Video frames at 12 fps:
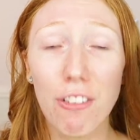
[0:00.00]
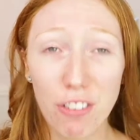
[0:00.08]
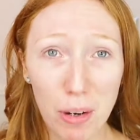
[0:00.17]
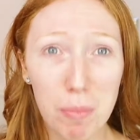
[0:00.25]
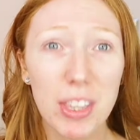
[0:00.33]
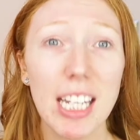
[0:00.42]

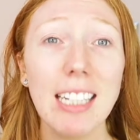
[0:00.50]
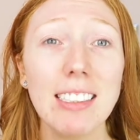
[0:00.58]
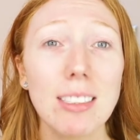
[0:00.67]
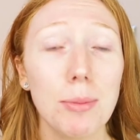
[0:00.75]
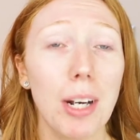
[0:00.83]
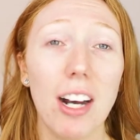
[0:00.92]
from
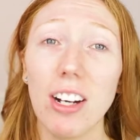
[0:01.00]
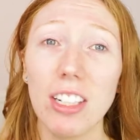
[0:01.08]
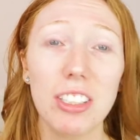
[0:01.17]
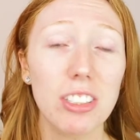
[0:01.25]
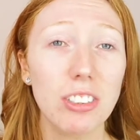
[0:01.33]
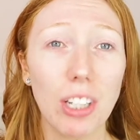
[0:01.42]
this where I
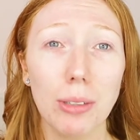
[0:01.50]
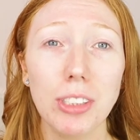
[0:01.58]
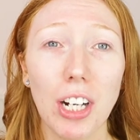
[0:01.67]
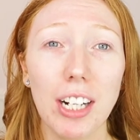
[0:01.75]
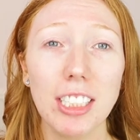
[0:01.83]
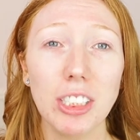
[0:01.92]
look so
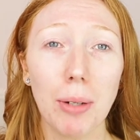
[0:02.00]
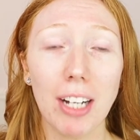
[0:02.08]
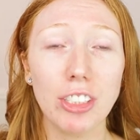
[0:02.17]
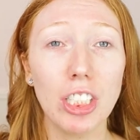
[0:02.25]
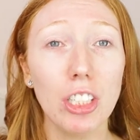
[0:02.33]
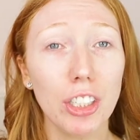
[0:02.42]
tired to
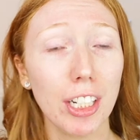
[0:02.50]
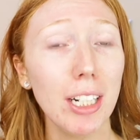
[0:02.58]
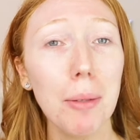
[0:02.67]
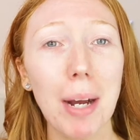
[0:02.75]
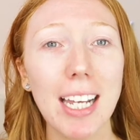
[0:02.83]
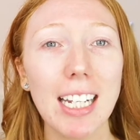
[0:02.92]
actually
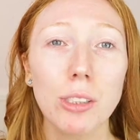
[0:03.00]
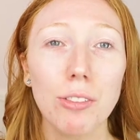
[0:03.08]
looking awake.